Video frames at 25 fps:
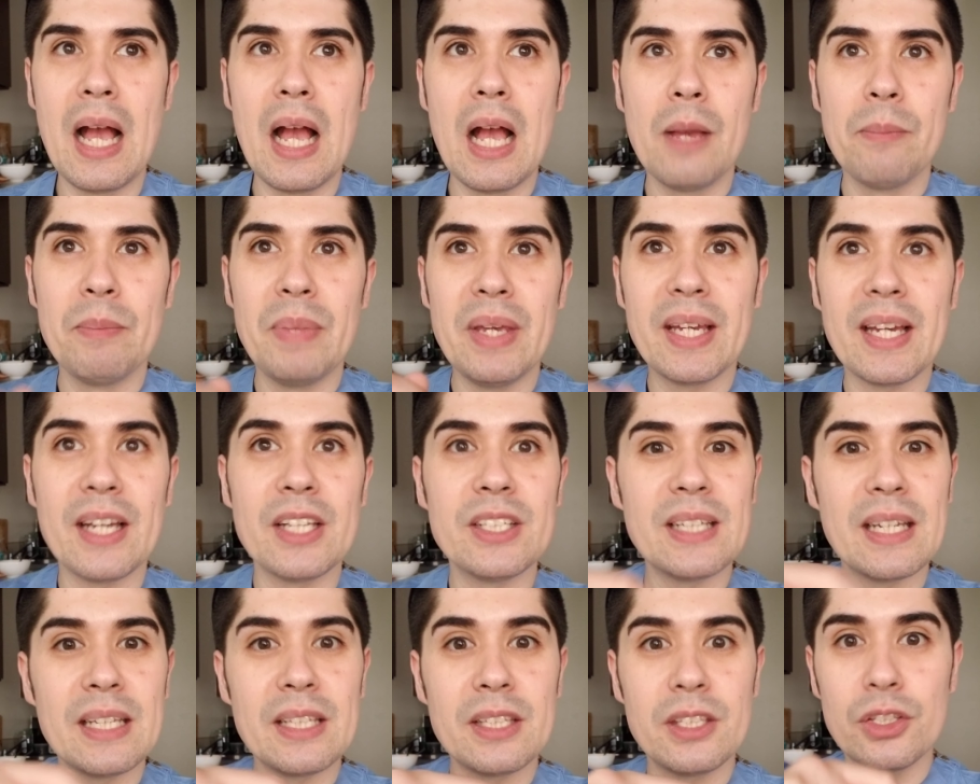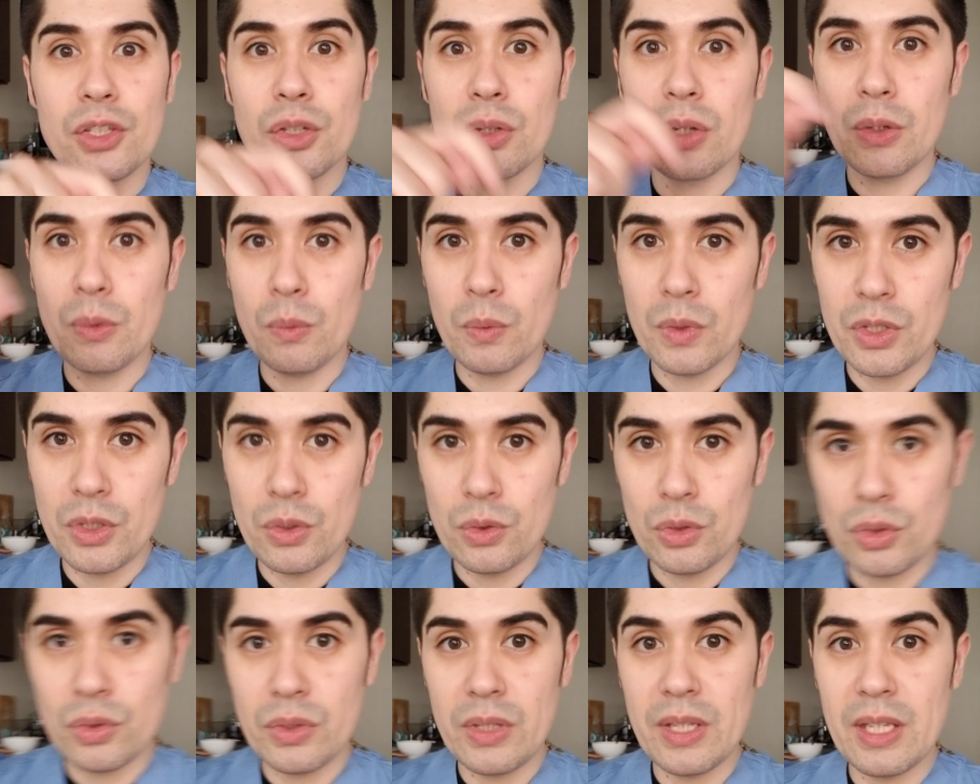because during when you
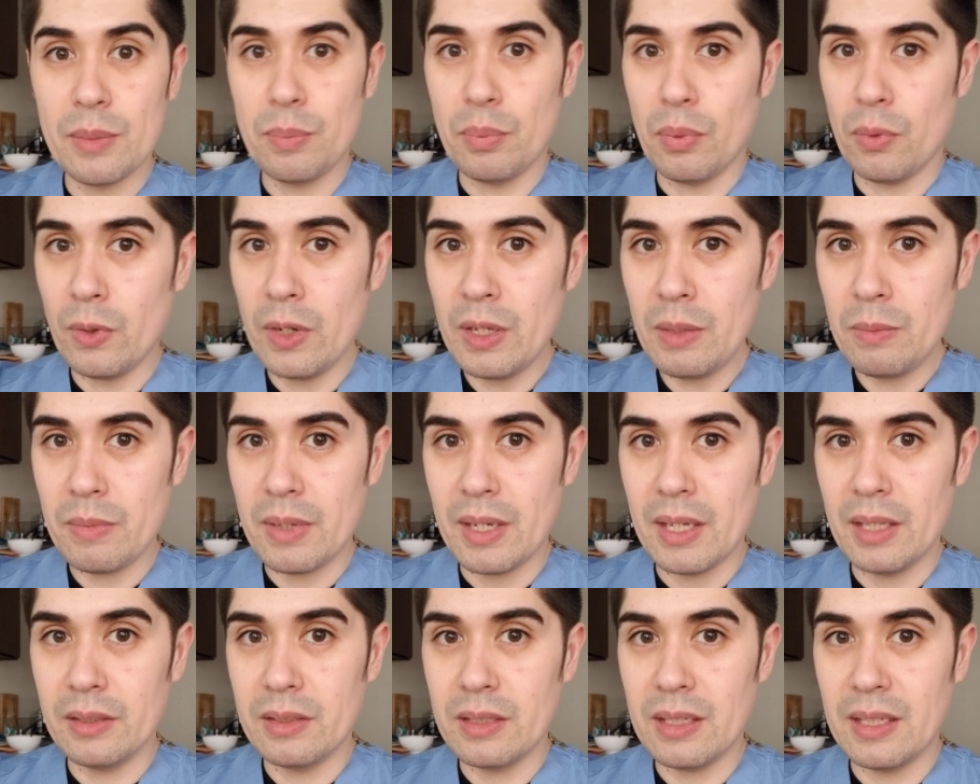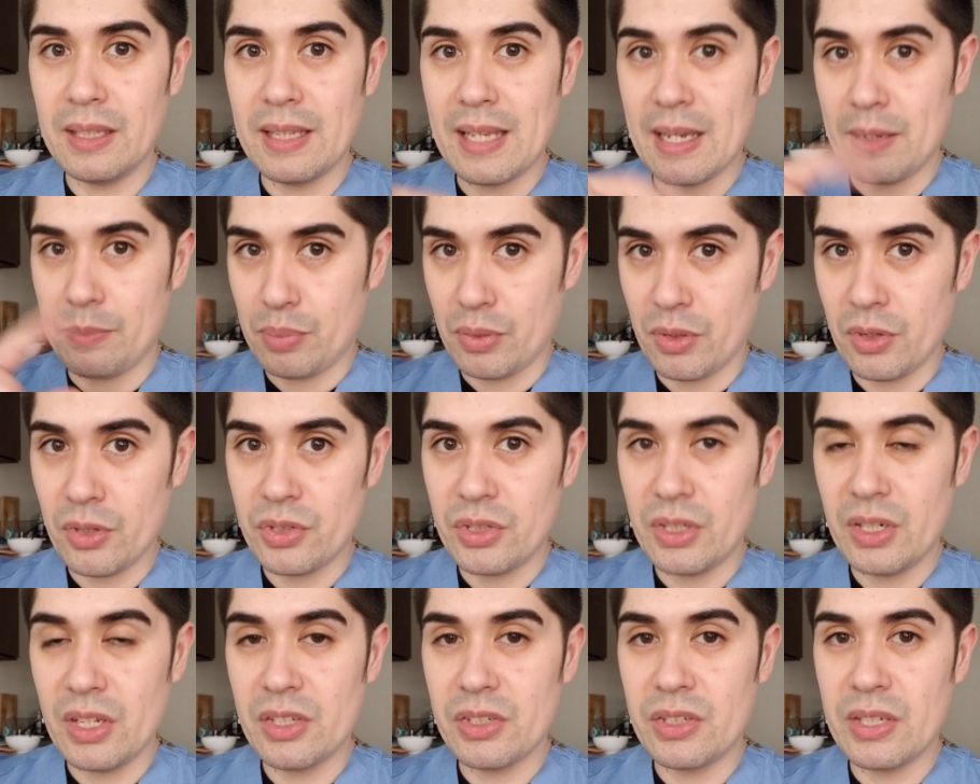do the appointment and that
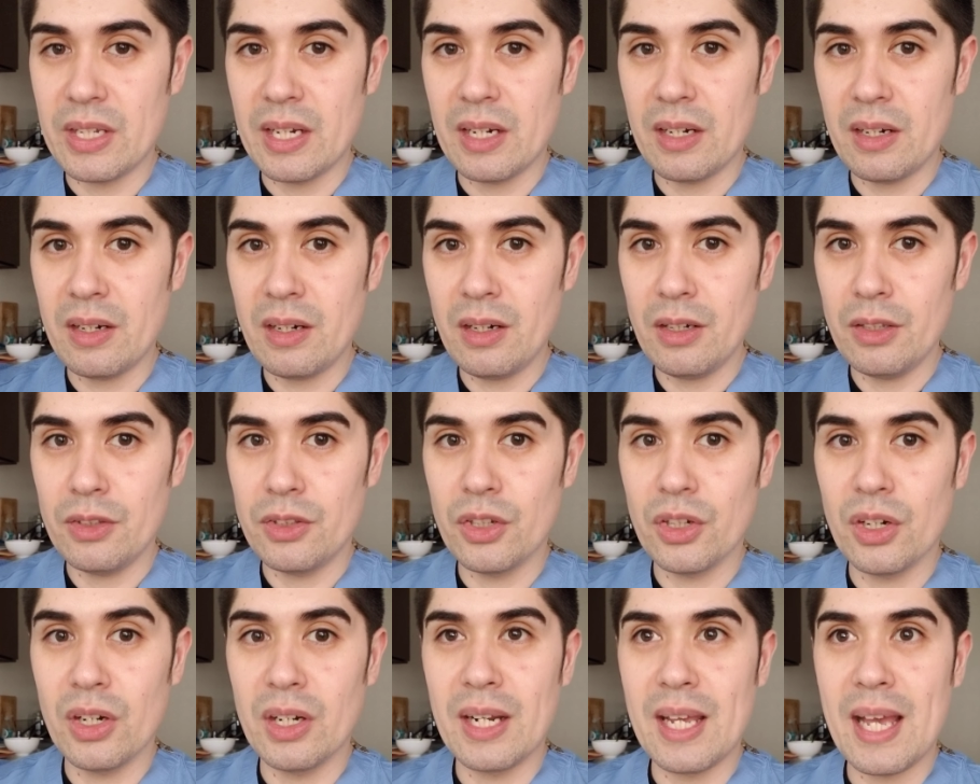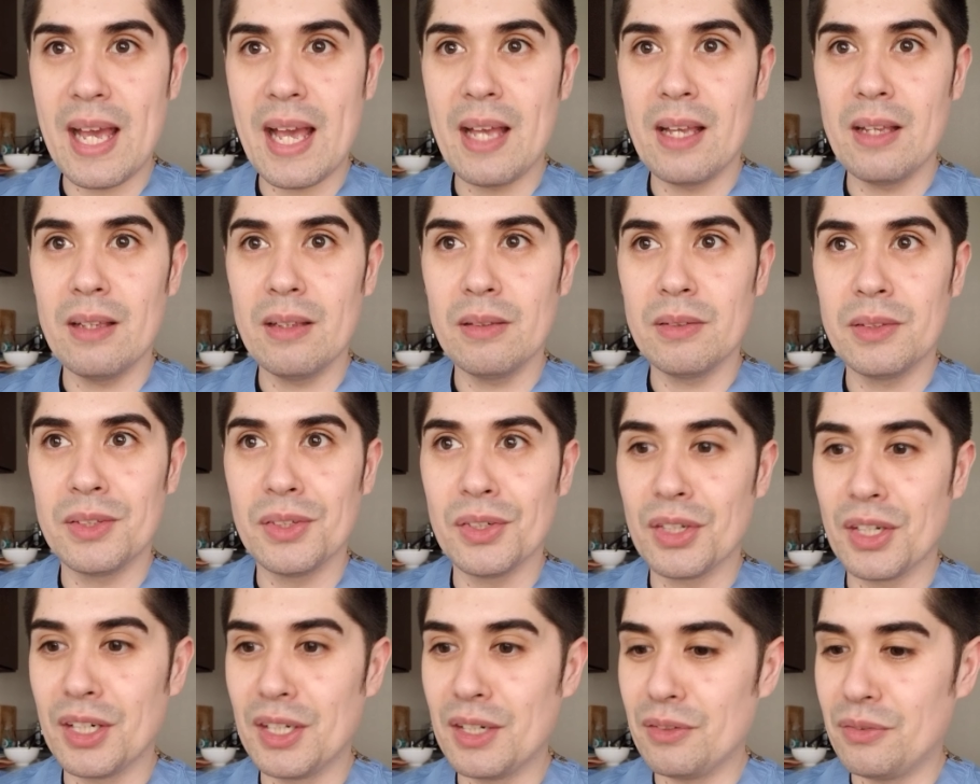person is there, they're
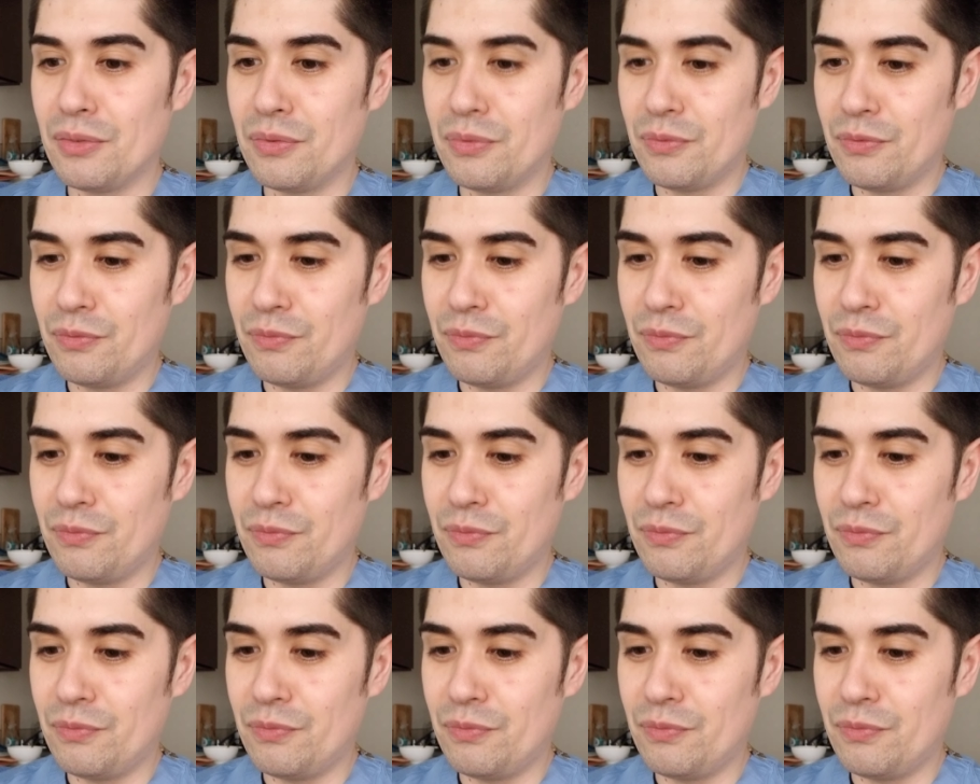gonna